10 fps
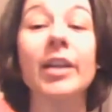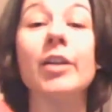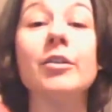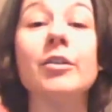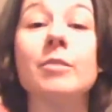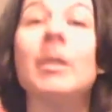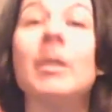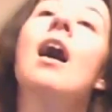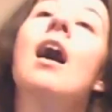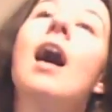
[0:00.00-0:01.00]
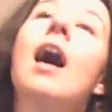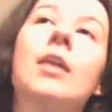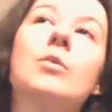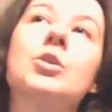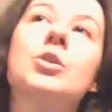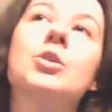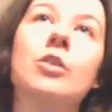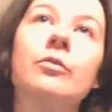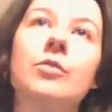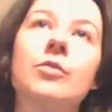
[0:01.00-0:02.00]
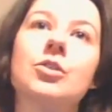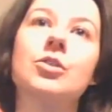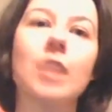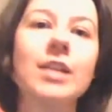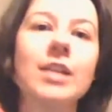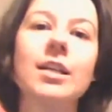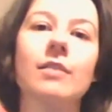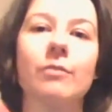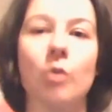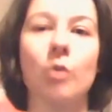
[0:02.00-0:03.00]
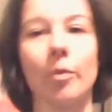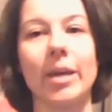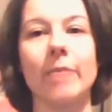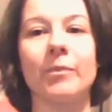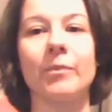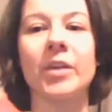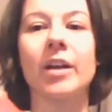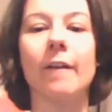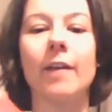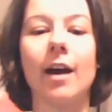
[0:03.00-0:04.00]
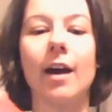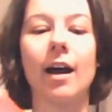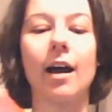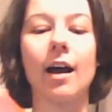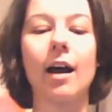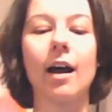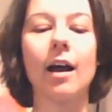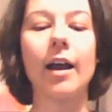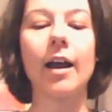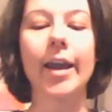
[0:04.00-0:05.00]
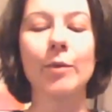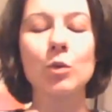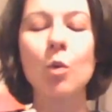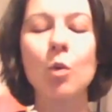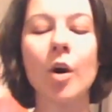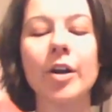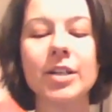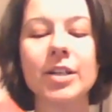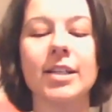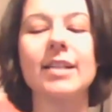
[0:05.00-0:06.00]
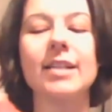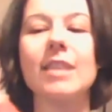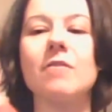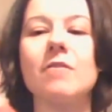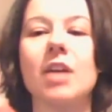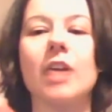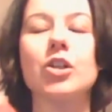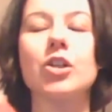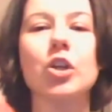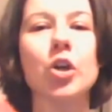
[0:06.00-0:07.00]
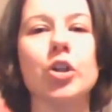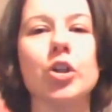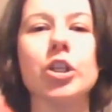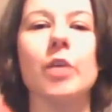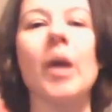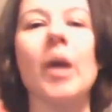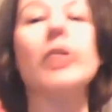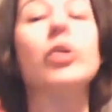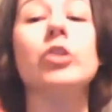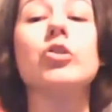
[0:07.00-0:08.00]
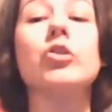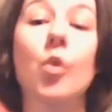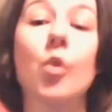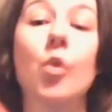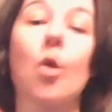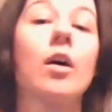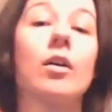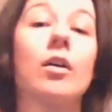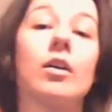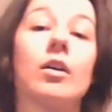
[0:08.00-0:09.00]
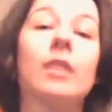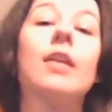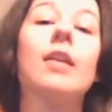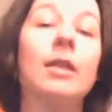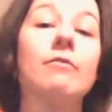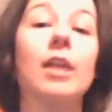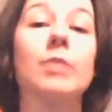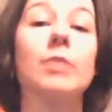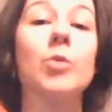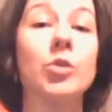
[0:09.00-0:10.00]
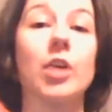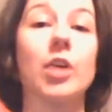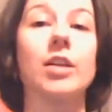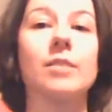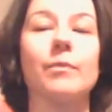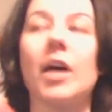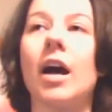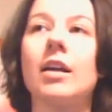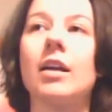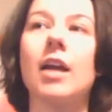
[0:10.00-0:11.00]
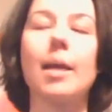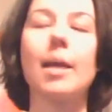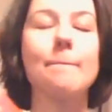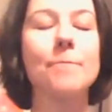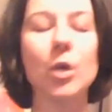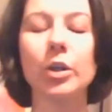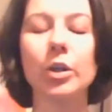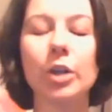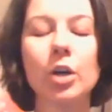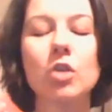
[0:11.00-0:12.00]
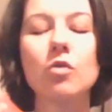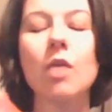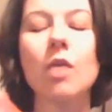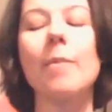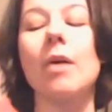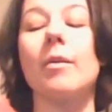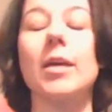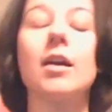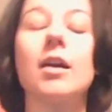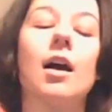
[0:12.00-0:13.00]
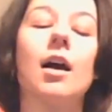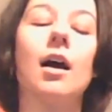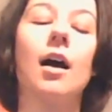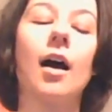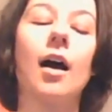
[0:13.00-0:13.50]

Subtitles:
It completely eluded me, and it was so frustrating for me that it was one artistic endeavor that I just couldn't do. I couldn't draw lifelike portraits, and it bugged the crap out of me.